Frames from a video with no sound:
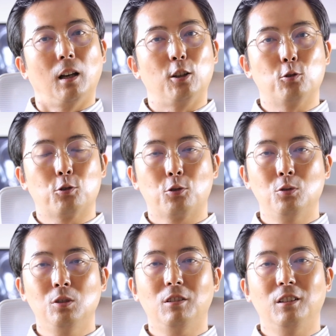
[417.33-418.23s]
Are you
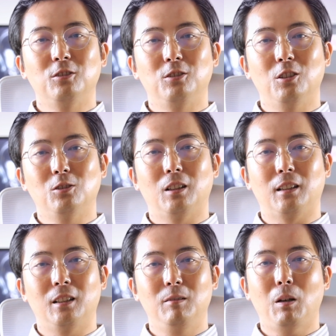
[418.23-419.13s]
sure you know
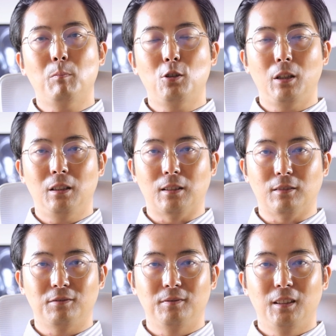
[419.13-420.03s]
that team member
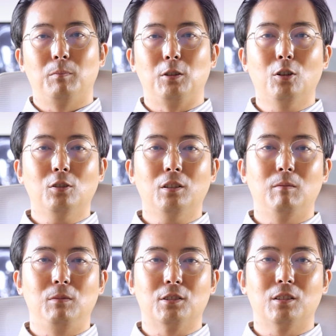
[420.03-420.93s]
enough beyond
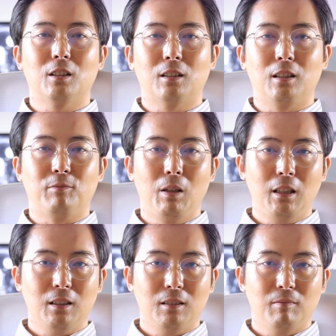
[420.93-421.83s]
that mistake they
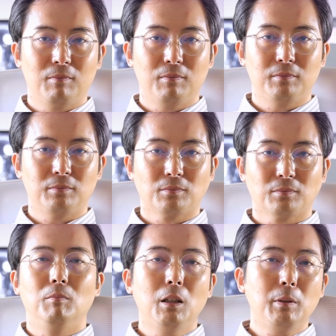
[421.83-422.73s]
made?
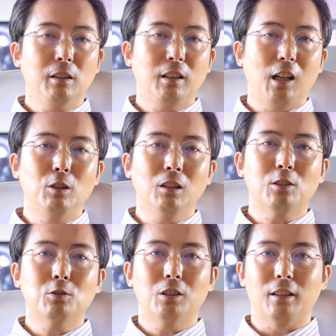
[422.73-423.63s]
Maybe they're really
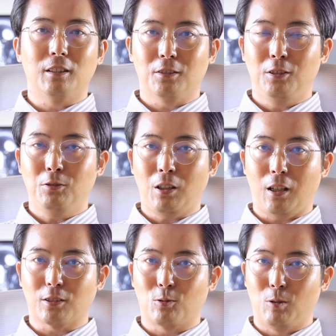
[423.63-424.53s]
good at this new
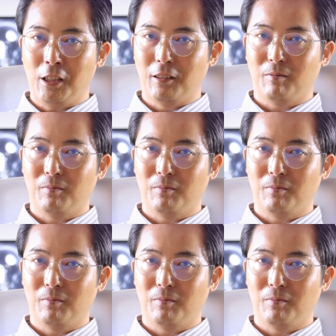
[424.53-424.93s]
task, right?